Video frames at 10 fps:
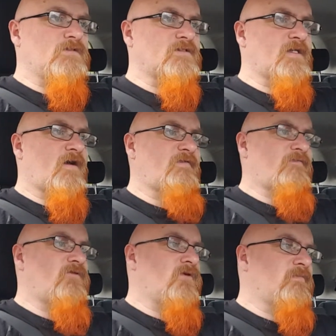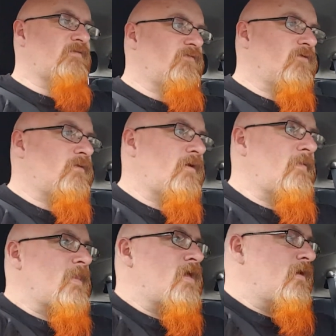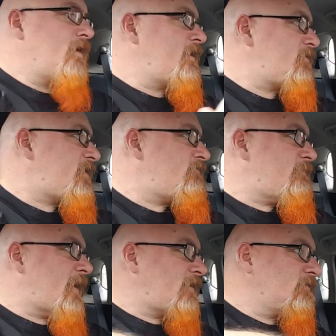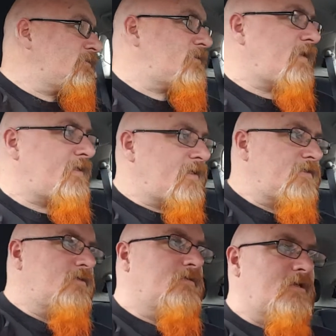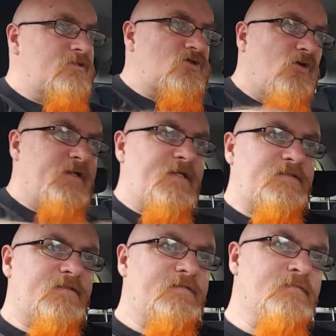As I say, I've never done it before, and I think Rebecca and Danny enjoyed it.